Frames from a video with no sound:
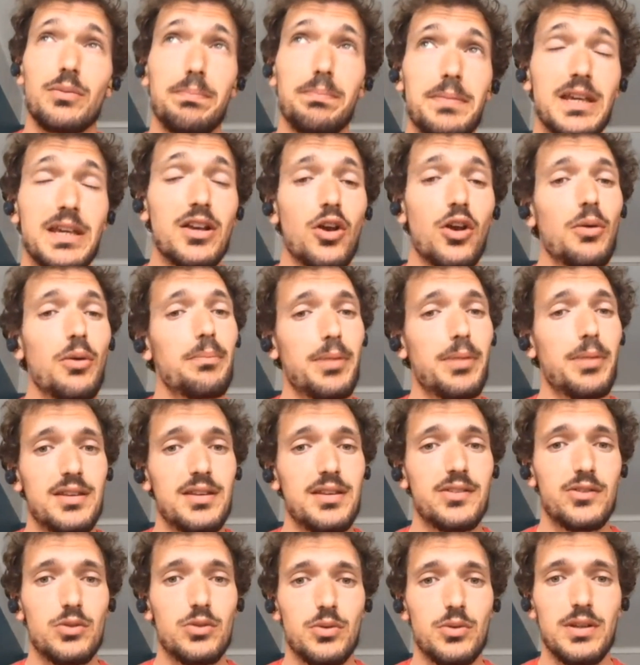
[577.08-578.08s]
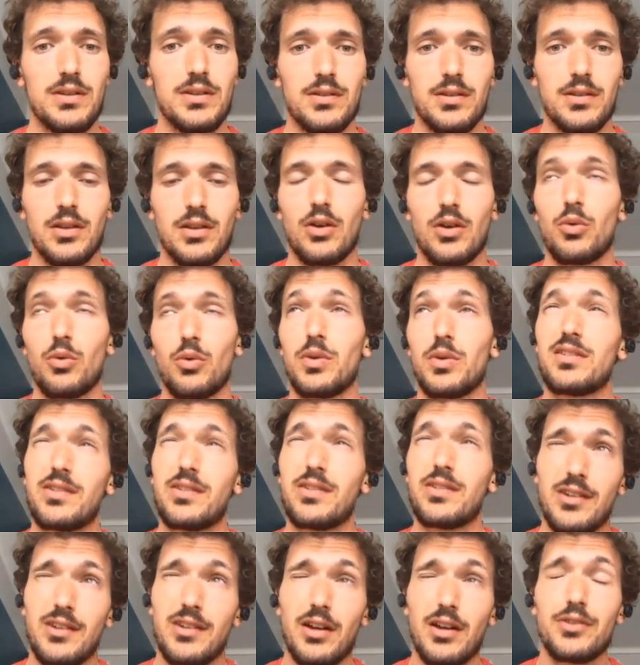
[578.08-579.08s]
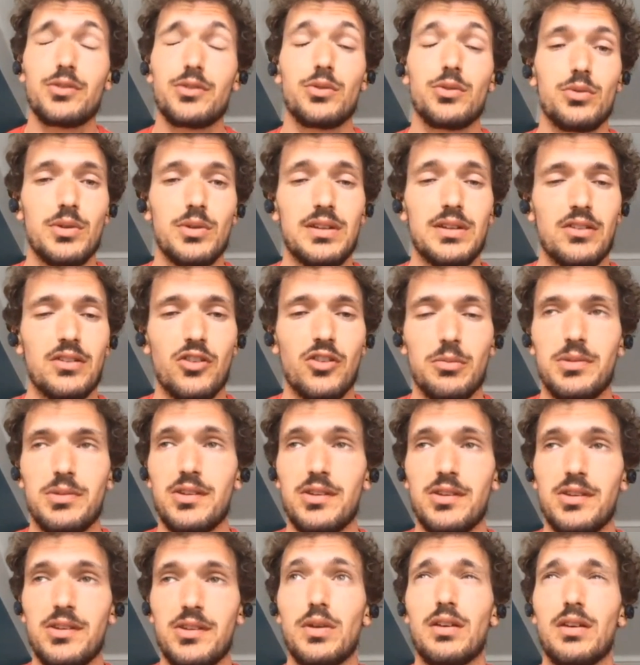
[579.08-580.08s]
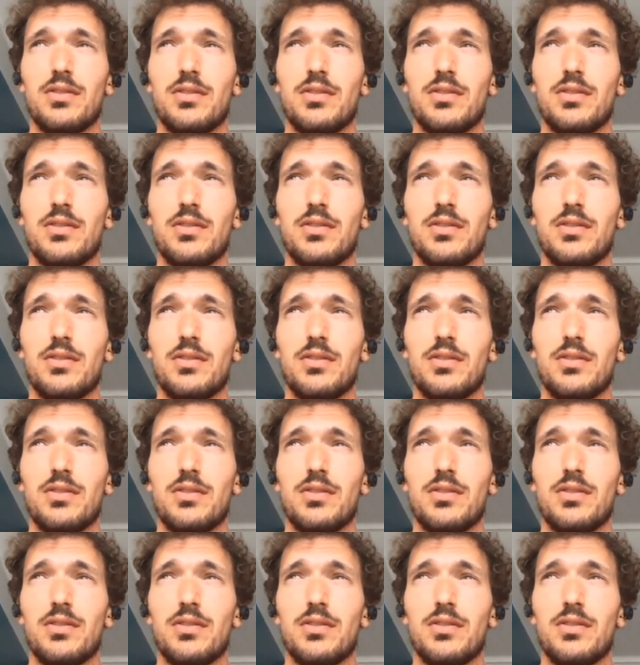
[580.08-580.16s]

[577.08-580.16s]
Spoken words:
Big companies do it. We start to do it at JobTeaser.